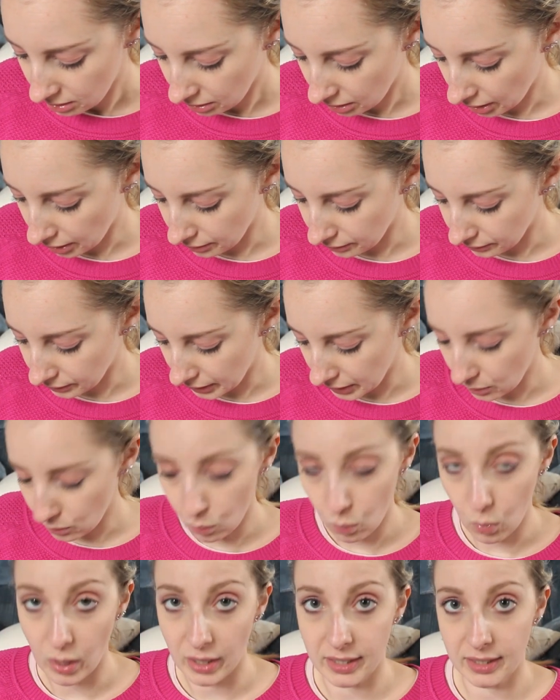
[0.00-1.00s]
kind of like
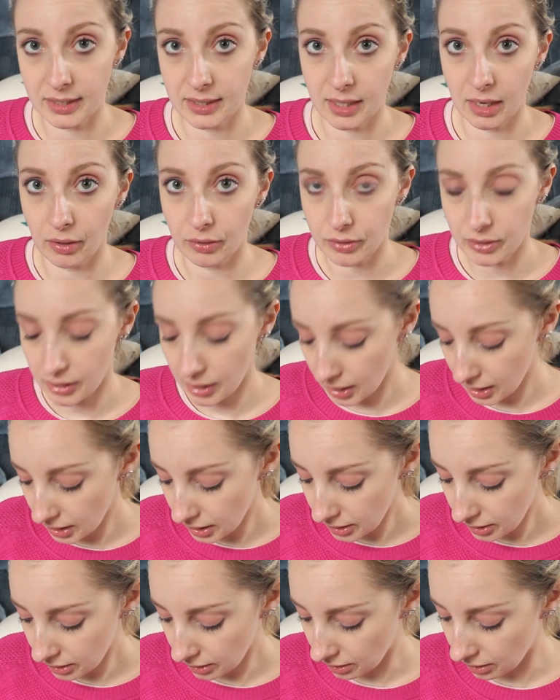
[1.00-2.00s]
what it sounds
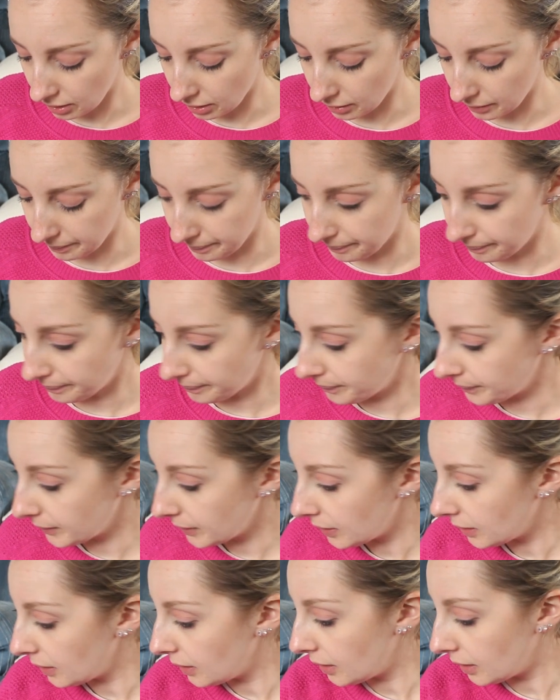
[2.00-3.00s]
like um,
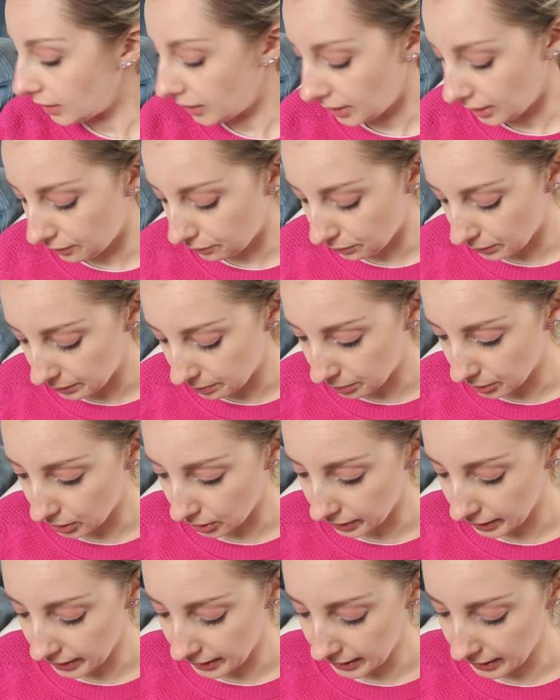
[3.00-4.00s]
if we
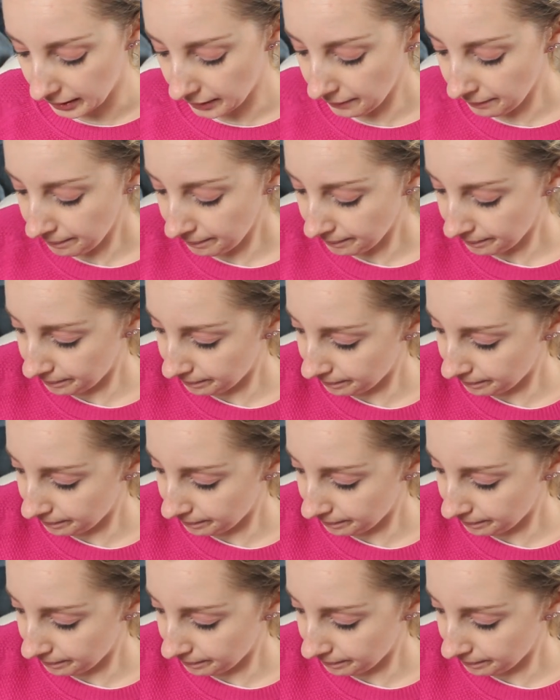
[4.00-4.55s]
plug it in.